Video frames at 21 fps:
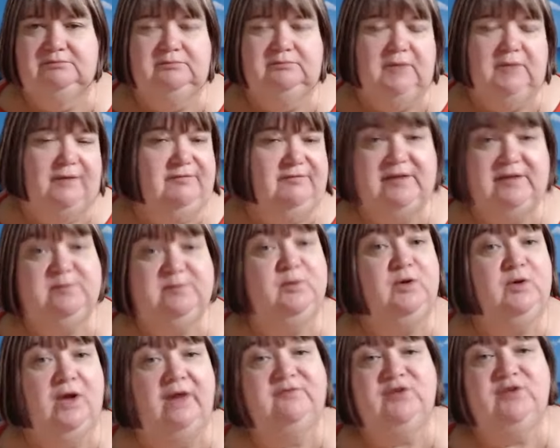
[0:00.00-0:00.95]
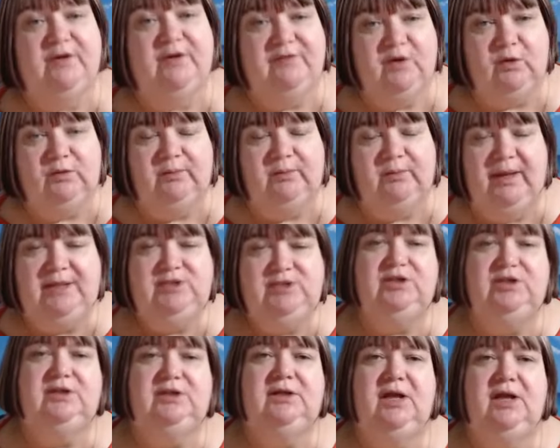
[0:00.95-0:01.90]
my Facebook Live Traffic
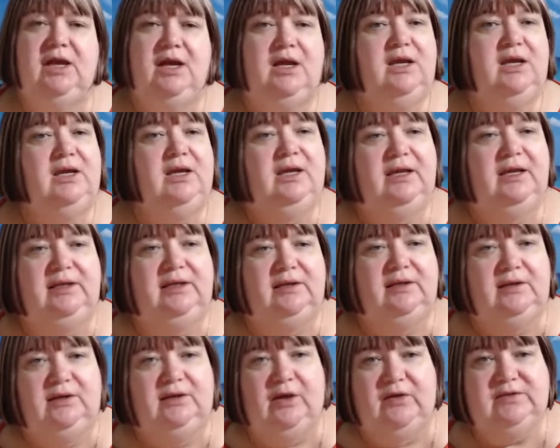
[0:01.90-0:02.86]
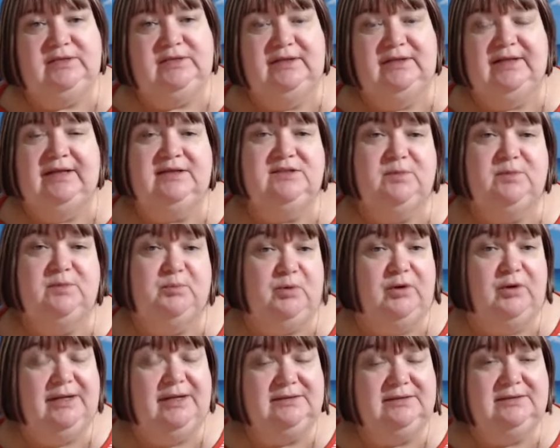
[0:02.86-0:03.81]
Automation, it goes in that it's a
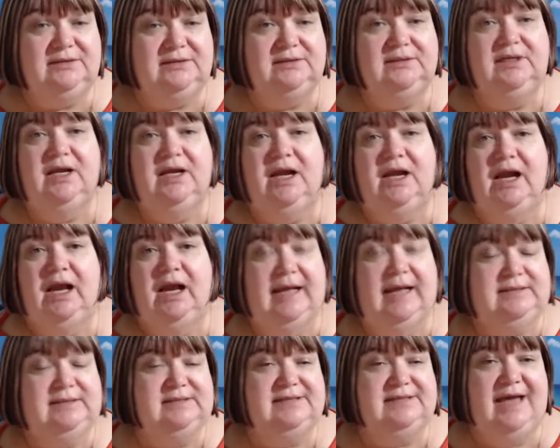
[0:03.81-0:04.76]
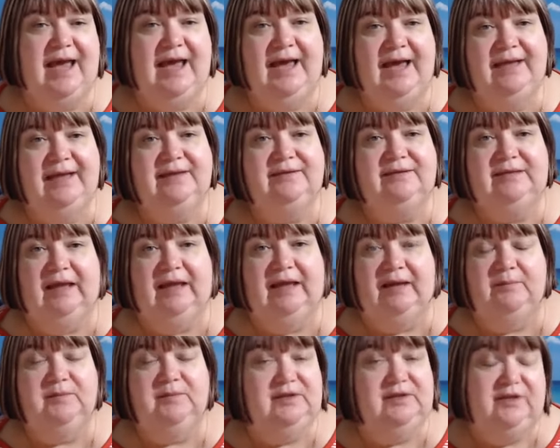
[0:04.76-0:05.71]
product as a tag,
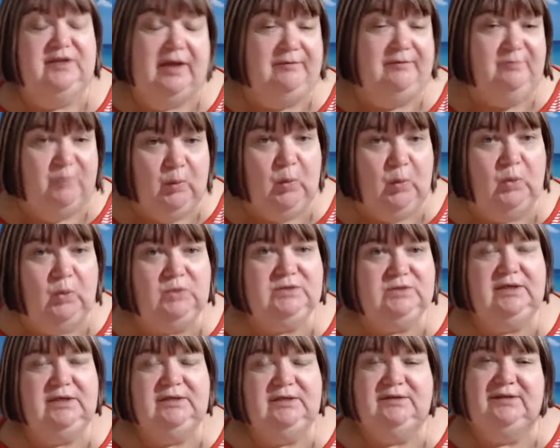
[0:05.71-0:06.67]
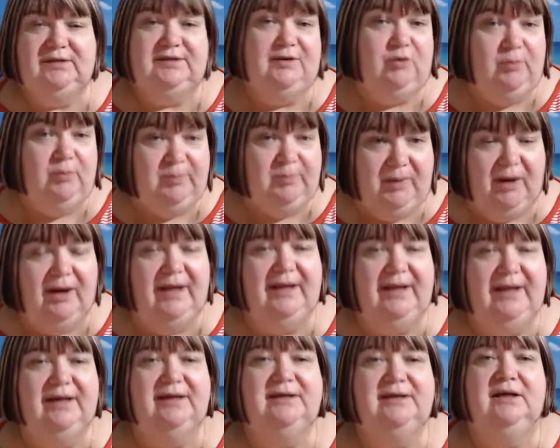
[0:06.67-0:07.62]
that they bought, that they're a
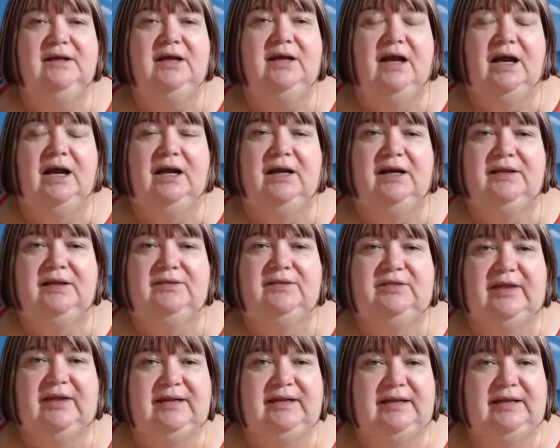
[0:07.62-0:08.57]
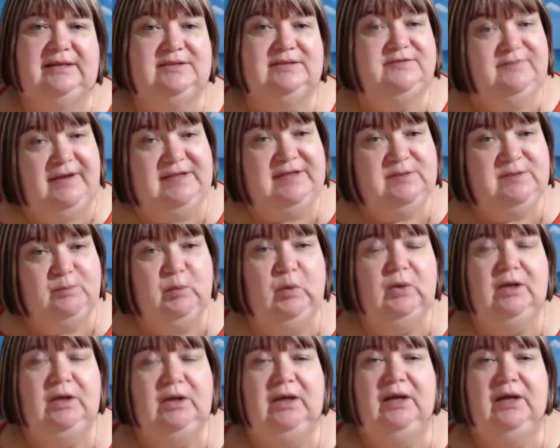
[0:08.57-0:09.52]
buyer, that it's Facebook,